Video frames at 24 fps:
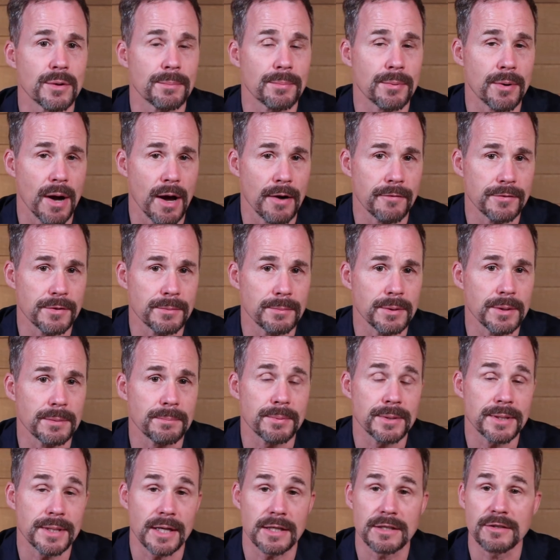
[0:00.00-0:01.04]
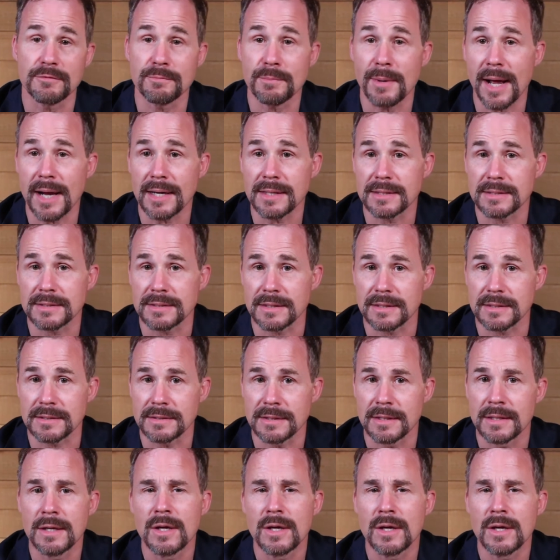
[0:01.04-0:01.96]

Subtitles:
profitable and productive practices.